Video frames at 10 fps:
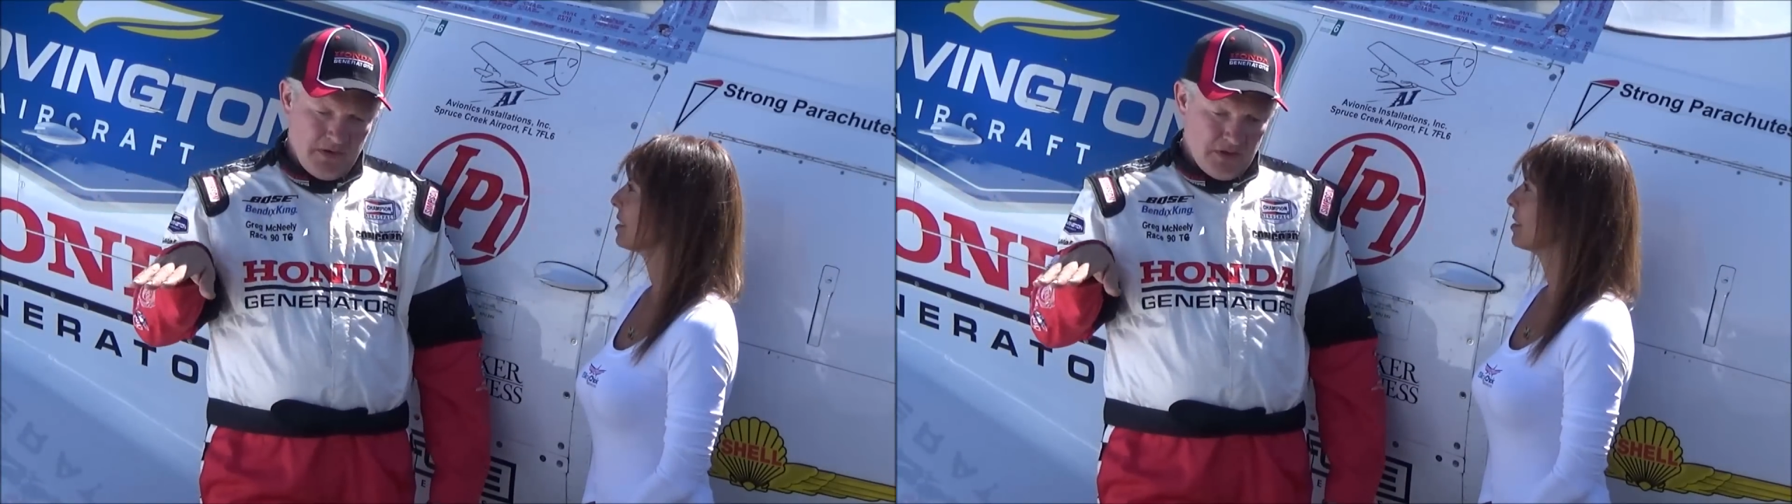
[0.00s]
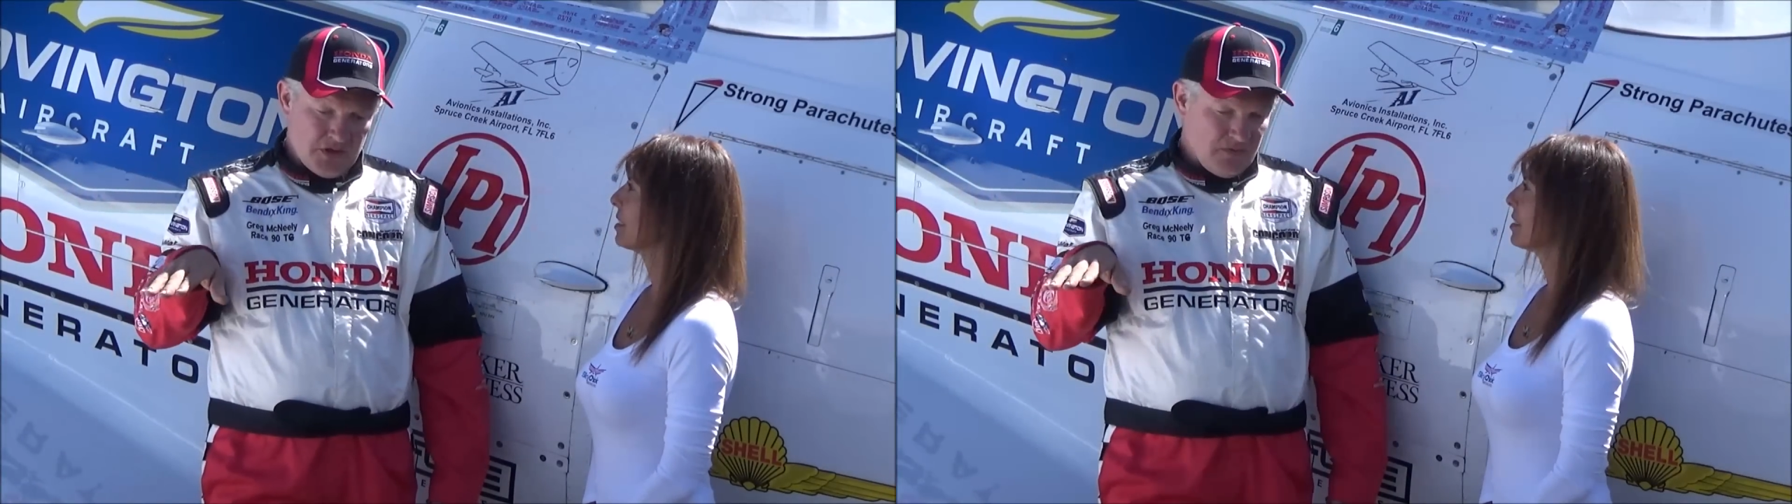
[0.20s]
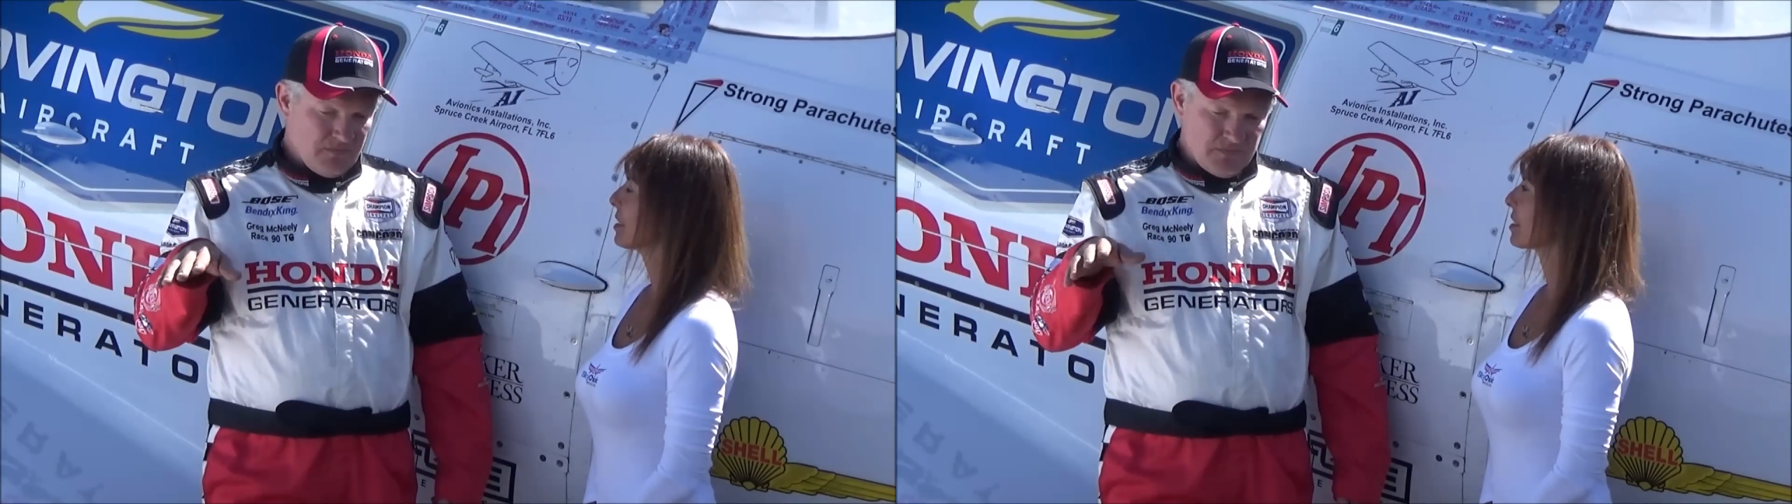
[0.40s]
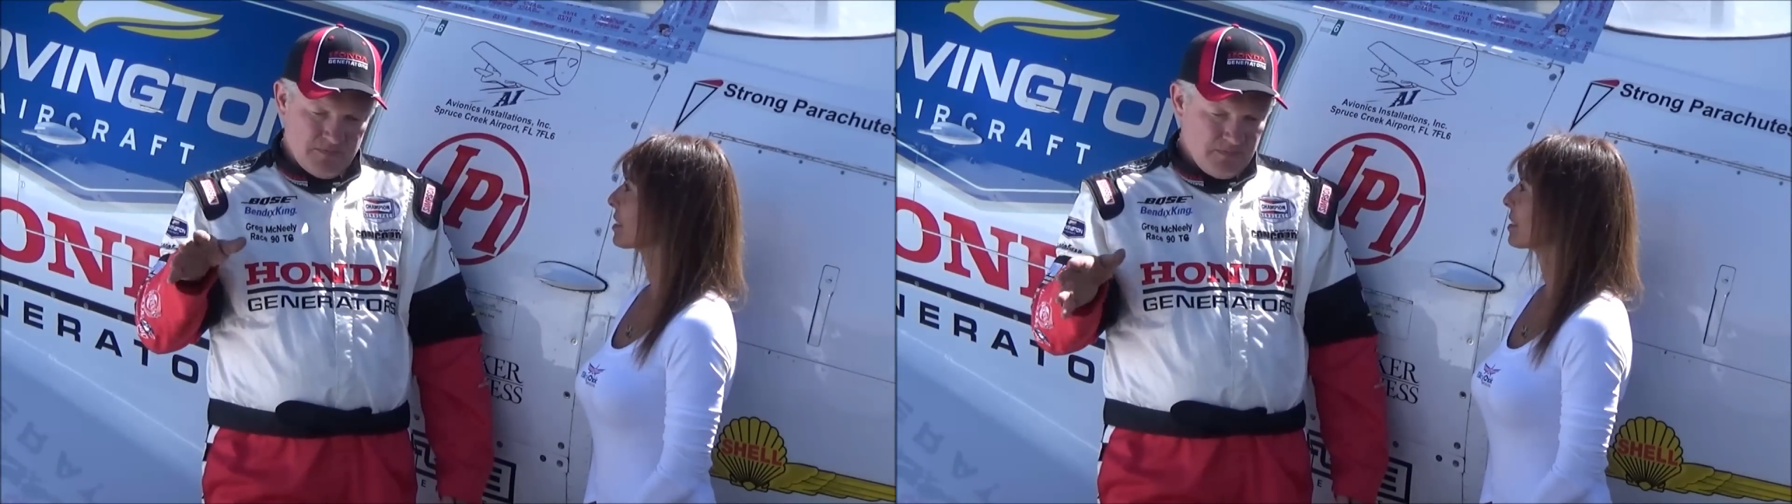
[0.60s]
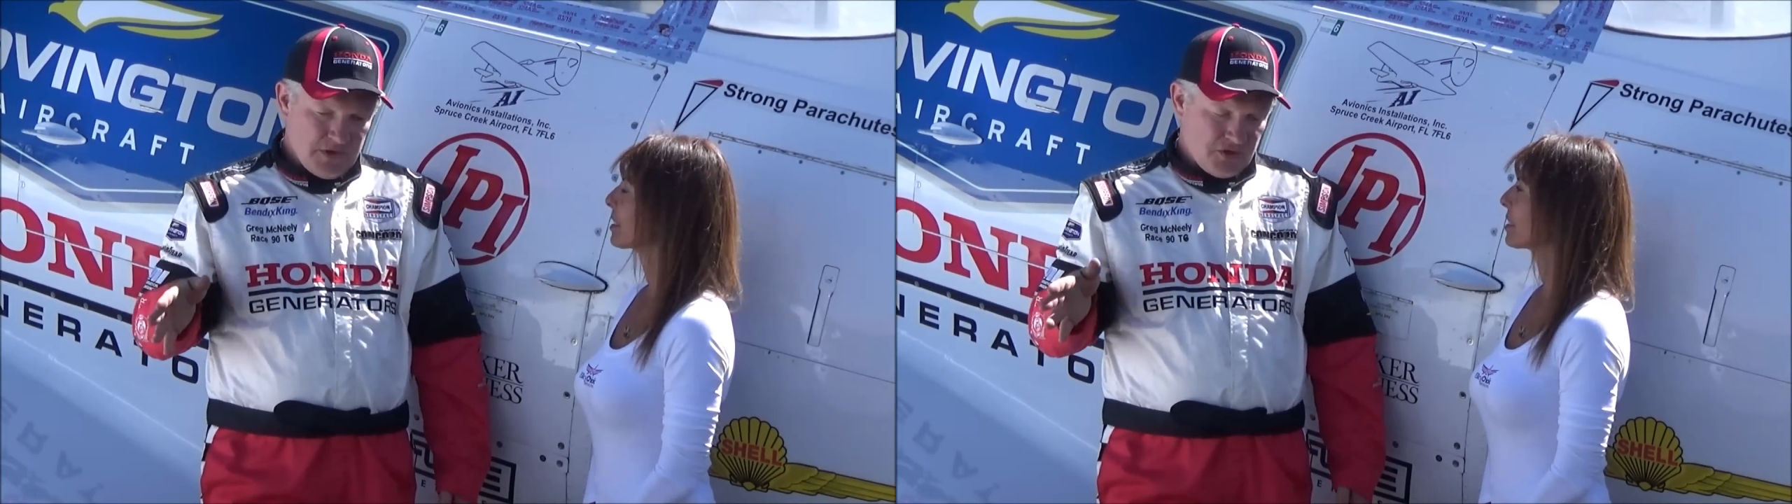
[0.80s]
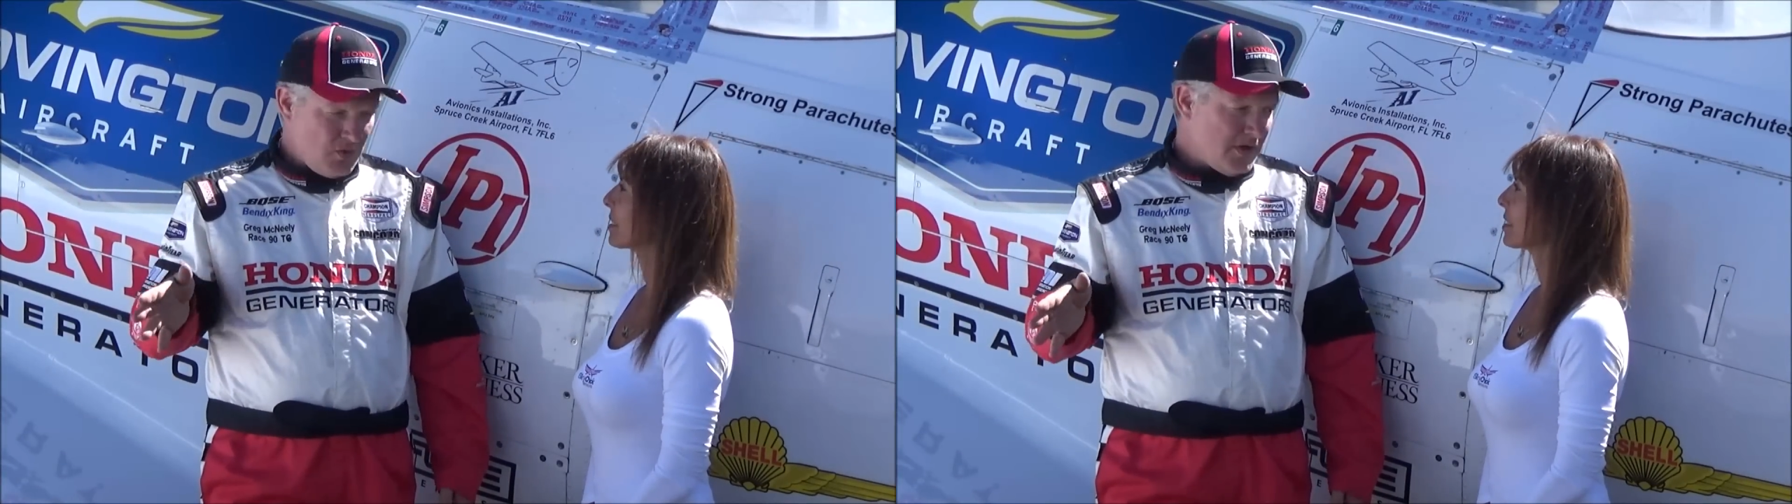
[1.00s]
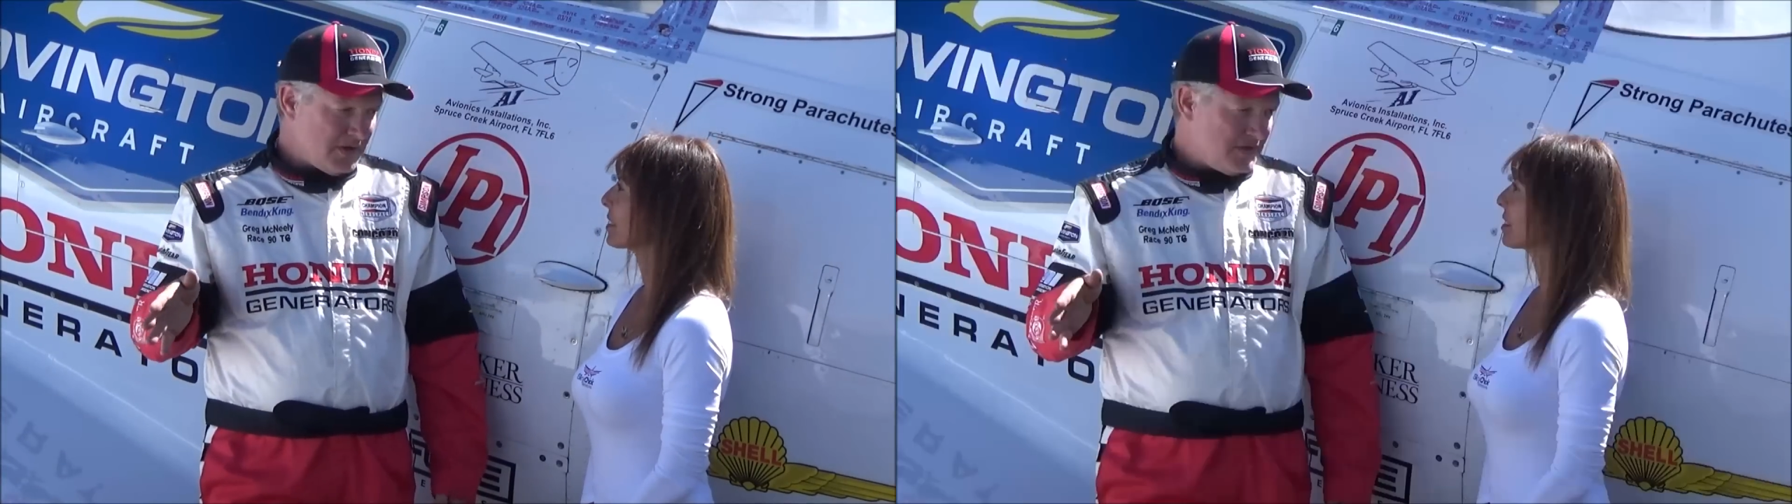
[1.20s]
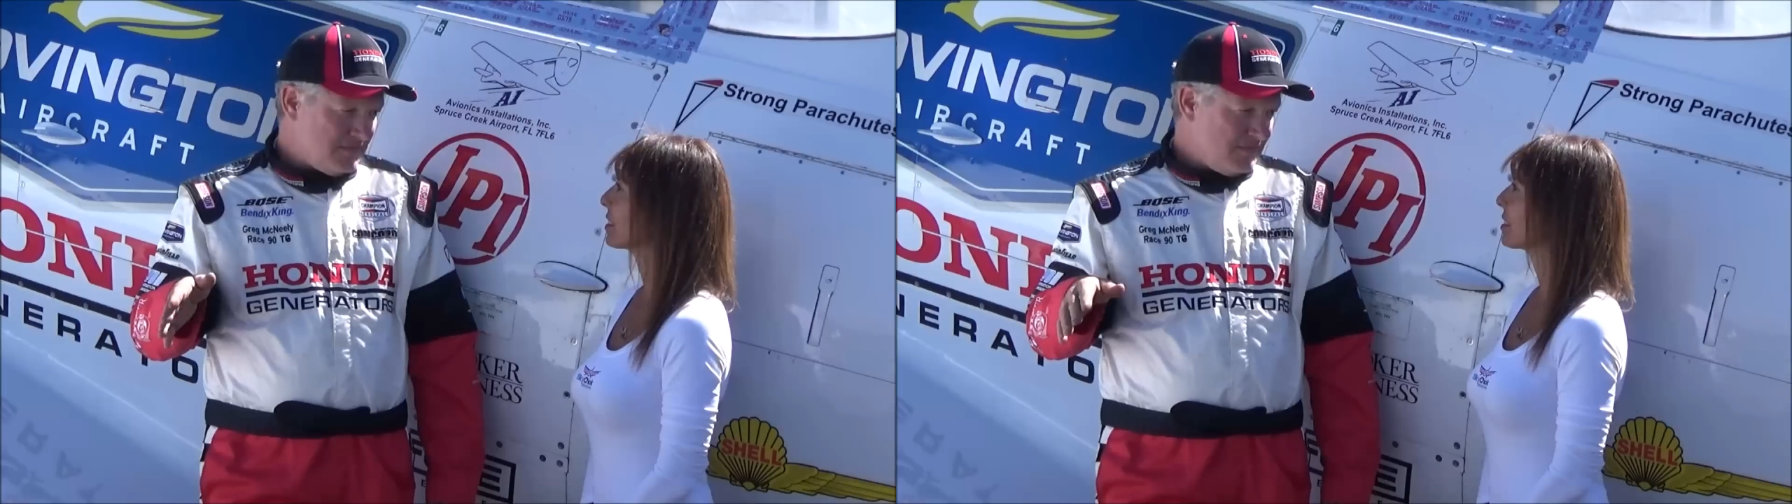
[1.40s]
engine just
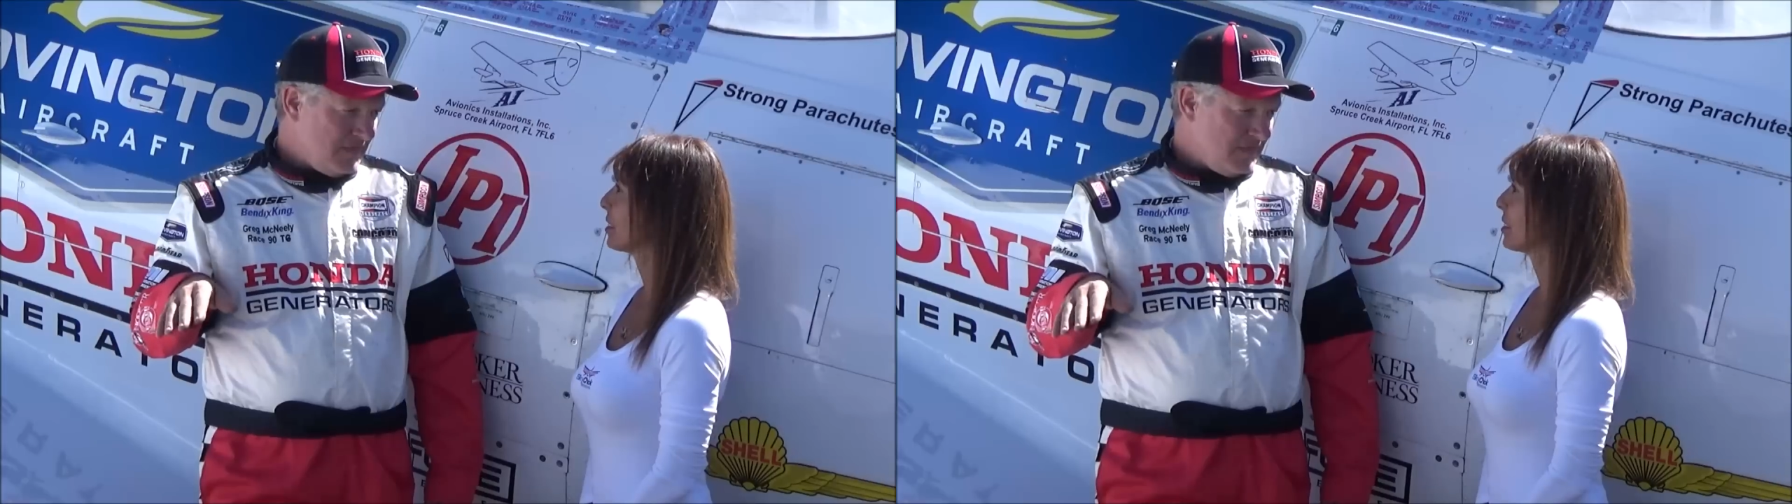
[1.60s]
quits,